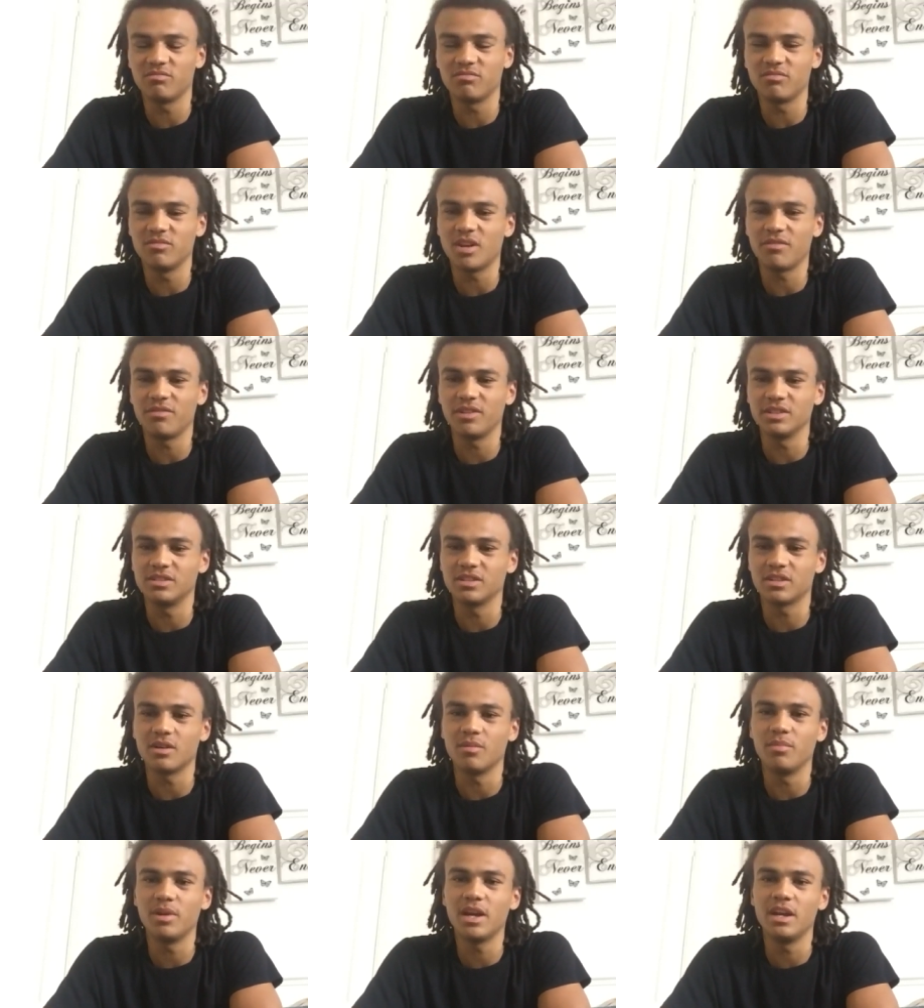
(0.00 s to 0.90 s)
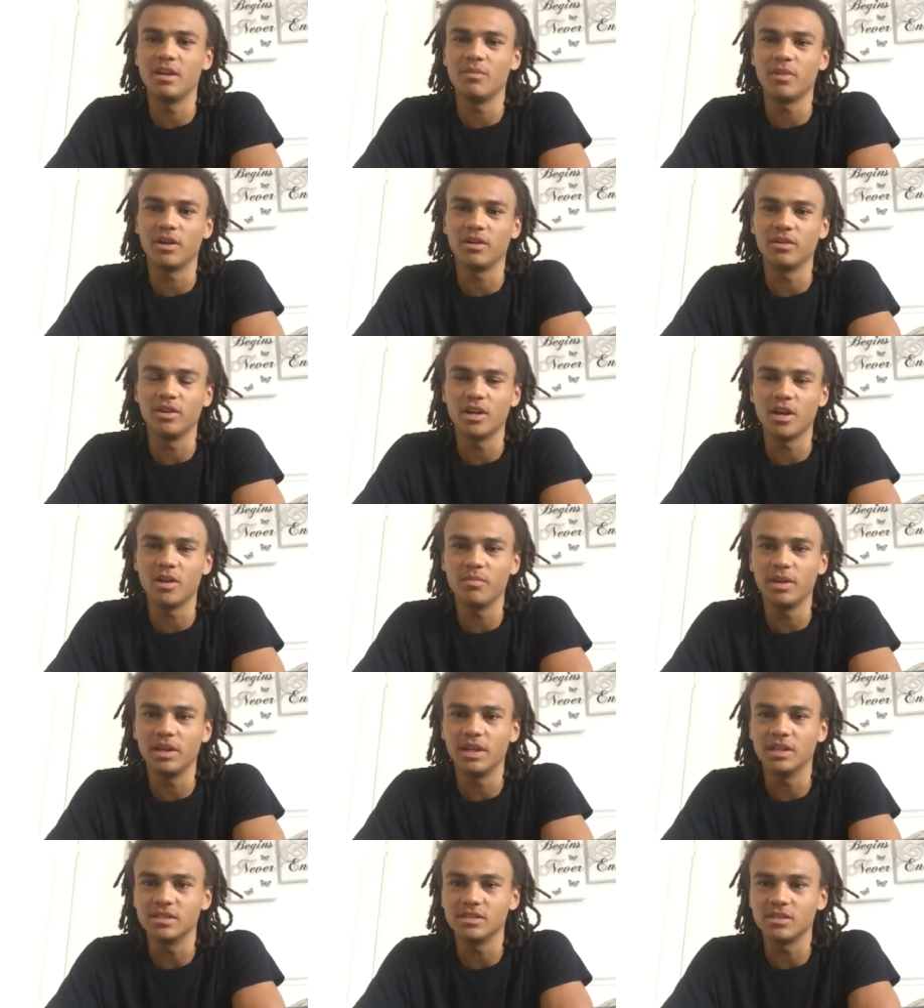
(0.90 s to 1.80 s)
nothing to complain about. You know what I
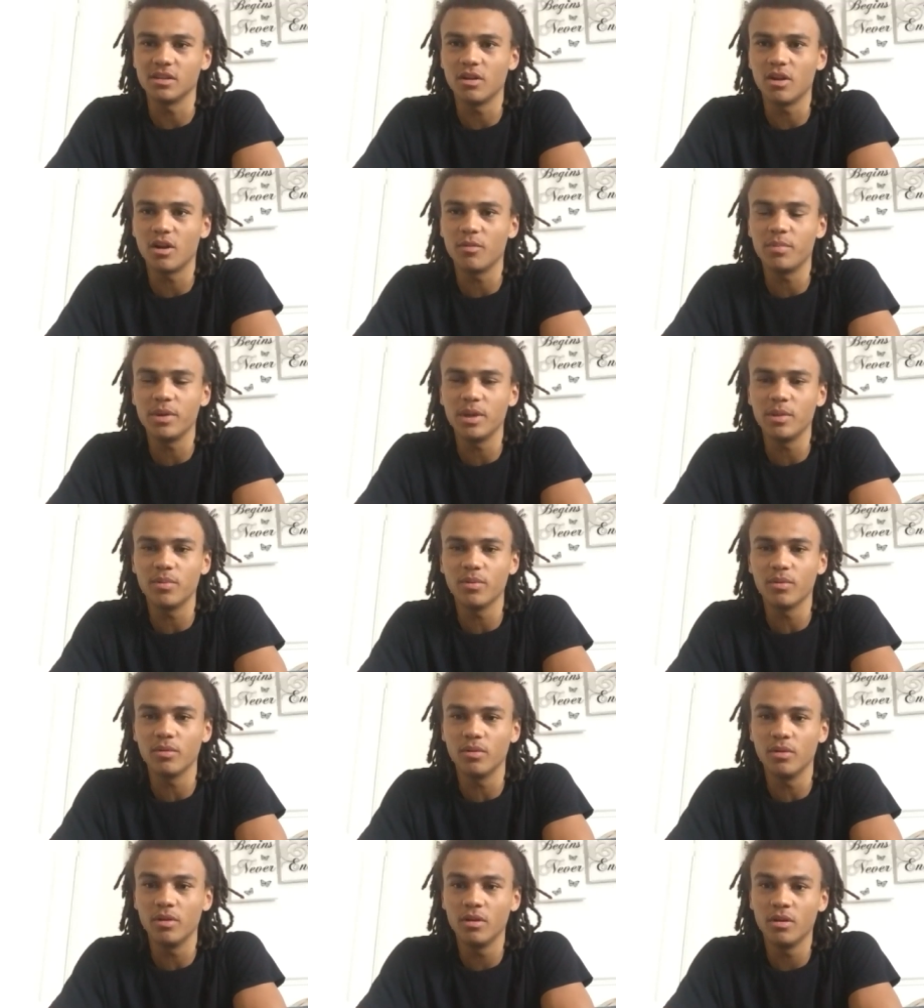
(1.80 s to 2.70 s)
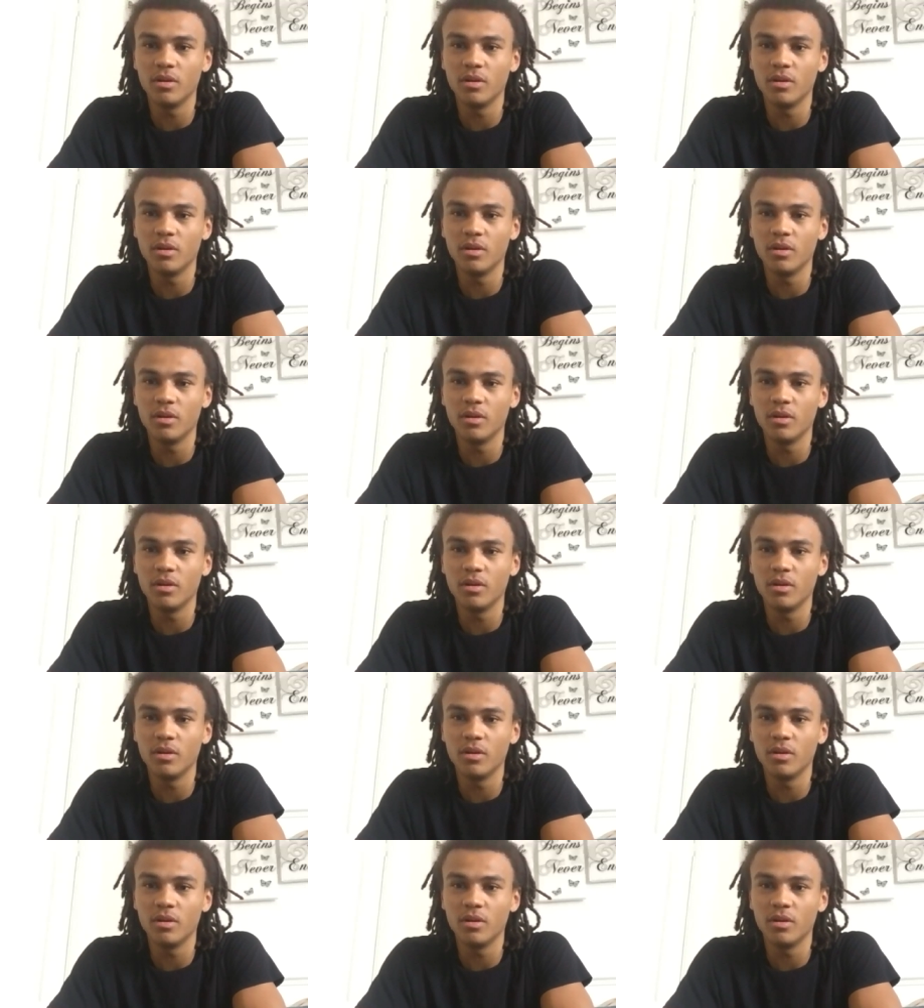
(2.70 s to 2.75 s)
mean? There's a lot of people,